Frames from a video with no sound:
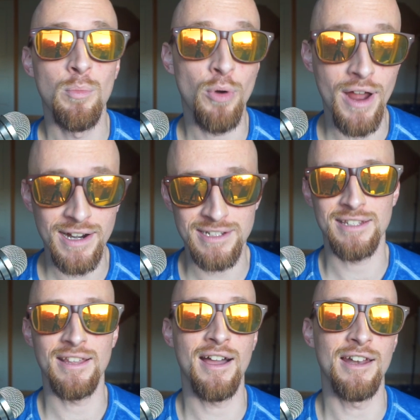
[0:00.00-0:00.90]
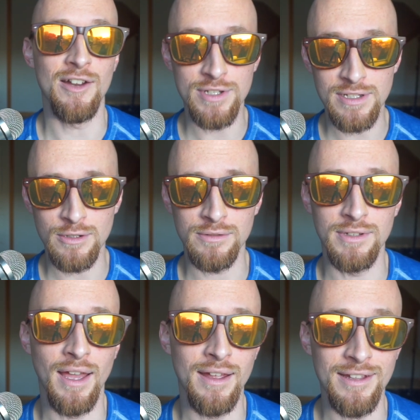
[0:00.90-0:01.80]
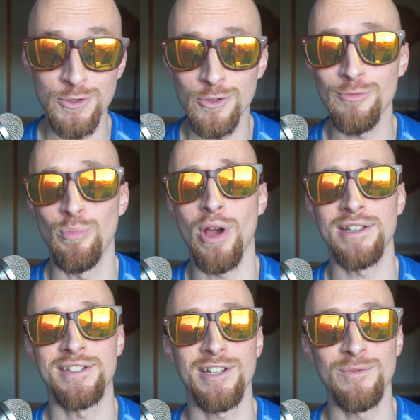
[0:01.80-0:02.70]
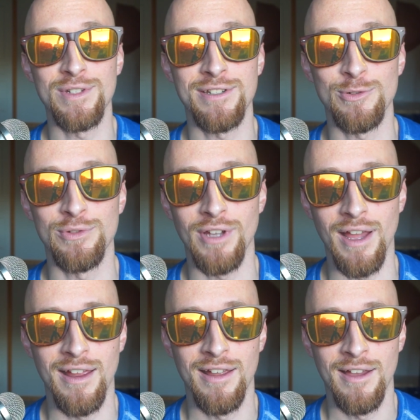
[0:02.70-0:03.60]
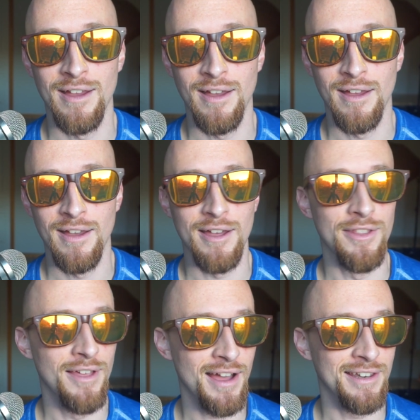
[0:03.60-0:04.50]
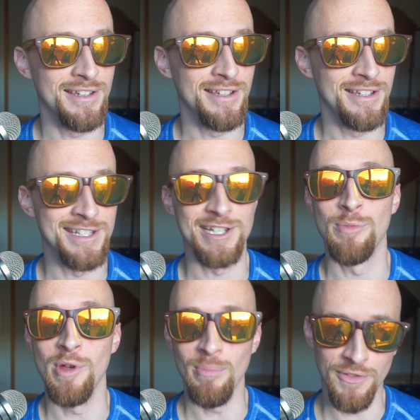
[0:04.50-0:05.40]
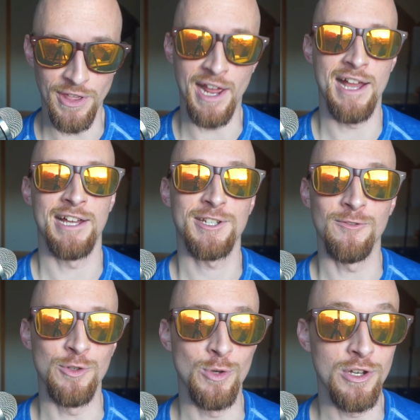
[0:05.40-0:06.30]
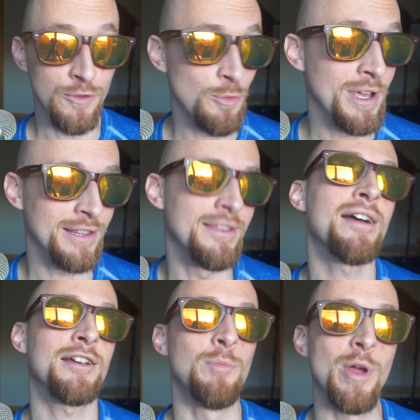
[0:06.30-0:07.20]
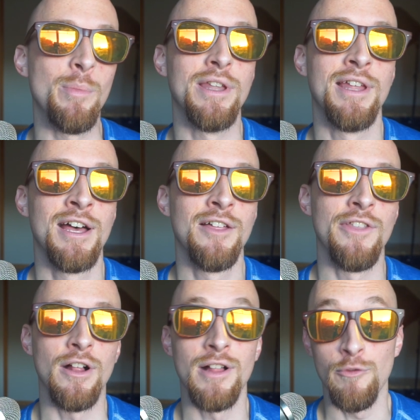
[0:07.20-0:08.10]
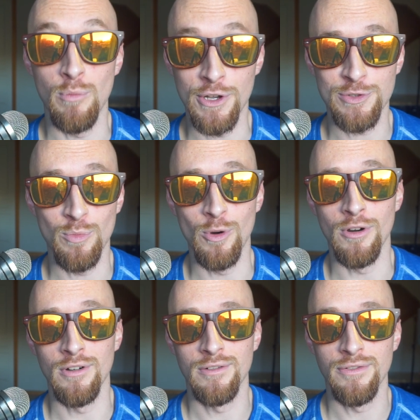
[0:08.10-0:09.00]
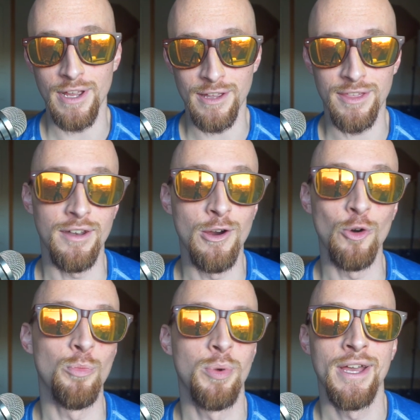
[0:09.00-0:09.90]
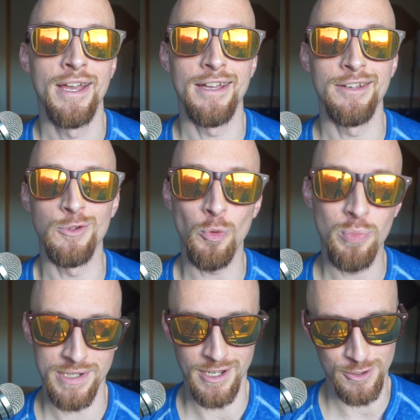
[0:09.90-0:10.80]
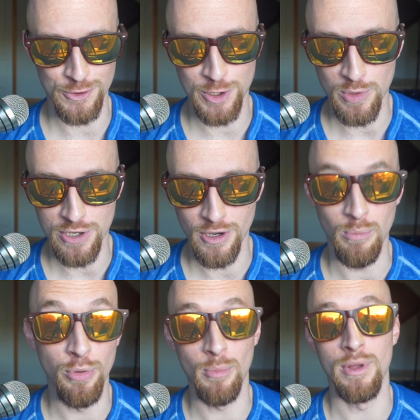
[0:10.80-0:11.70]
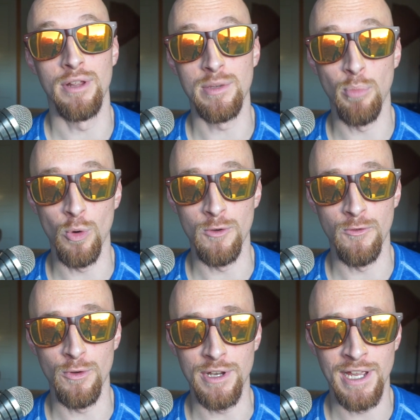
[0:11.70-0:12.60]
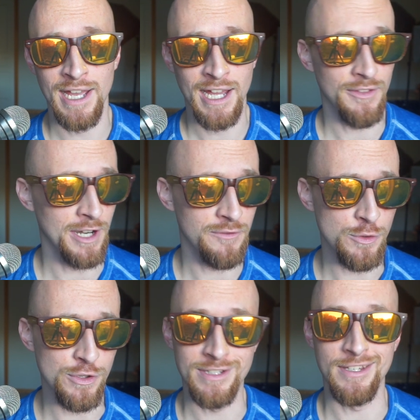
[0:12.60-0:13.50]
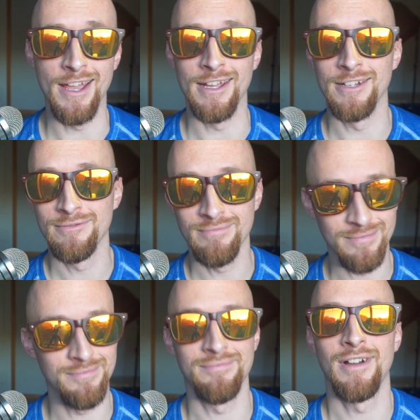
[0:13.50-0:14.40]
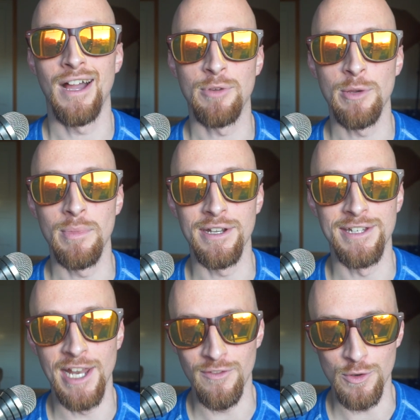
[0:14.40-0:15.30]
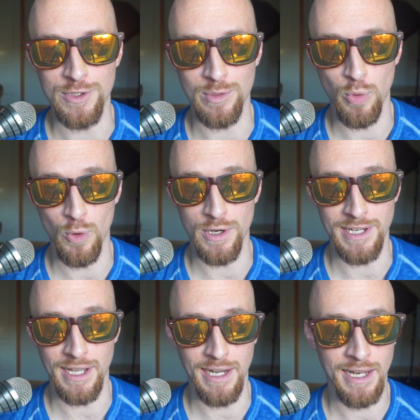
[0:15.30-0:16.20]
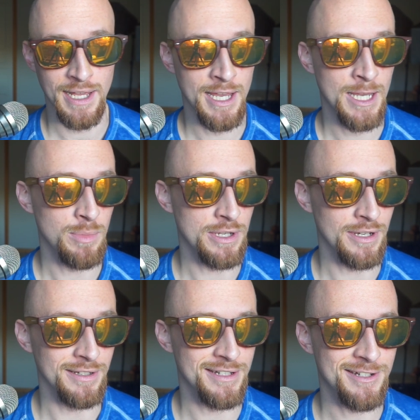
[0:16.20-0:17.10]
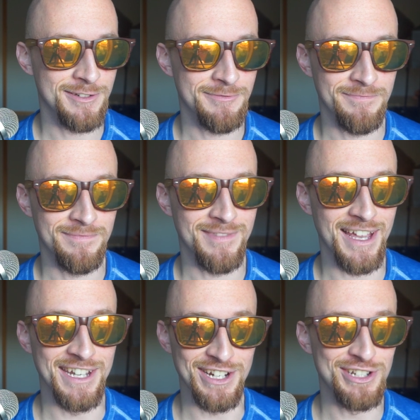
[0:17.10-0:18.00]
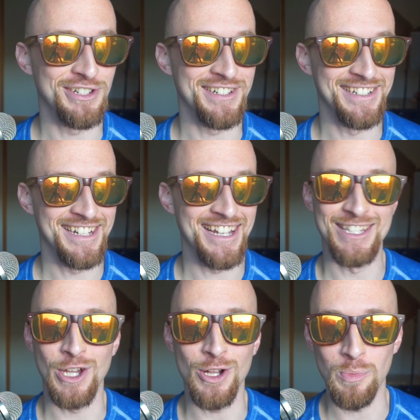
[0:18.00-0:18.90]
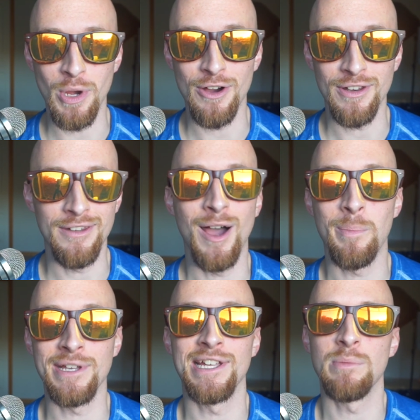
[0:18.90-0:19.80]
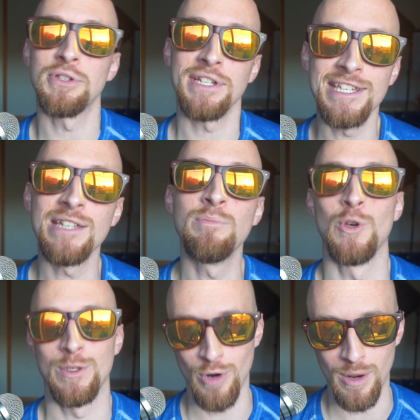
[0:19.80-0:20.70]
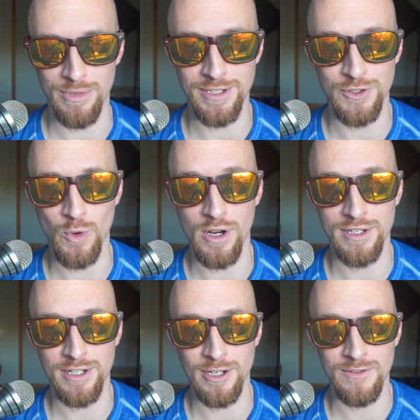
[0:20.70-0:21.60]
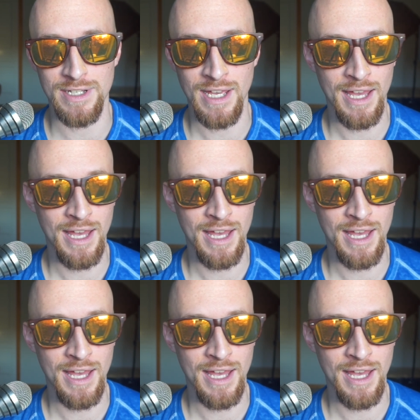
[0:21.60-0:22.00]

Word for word: Practice that every single day and do your best every single day. That is the commitment that I ask of you. And if you make that commitment, then I'll have much more faith and hope and your potential to become permanently porn free than if you just say, I'm committed to never using porn again. Because addiction, it's all about not being able to keep those promises to ourselves.